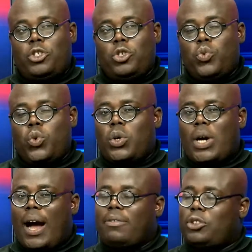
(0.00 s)
You will
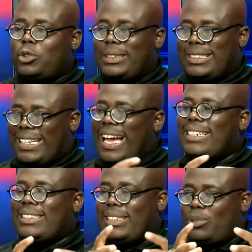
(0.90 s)
have to
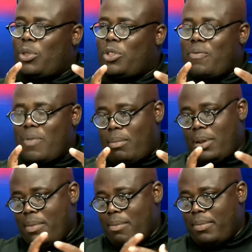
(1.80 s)
discuss this with your
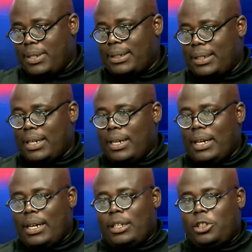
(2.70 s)
family members.
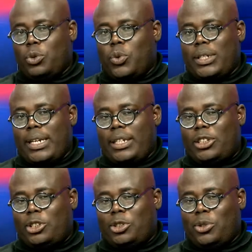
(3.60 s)
You will
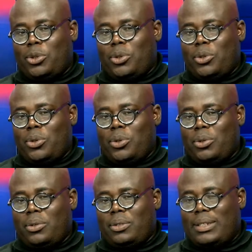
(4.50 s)
need
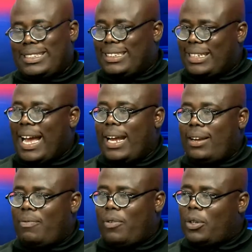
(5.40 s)
to
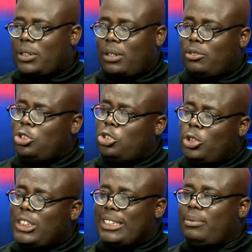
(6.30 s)
decide for yourself. You
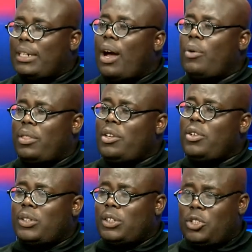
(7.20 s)
know deep down within
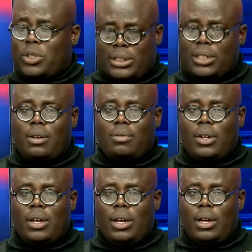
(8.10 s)
yourself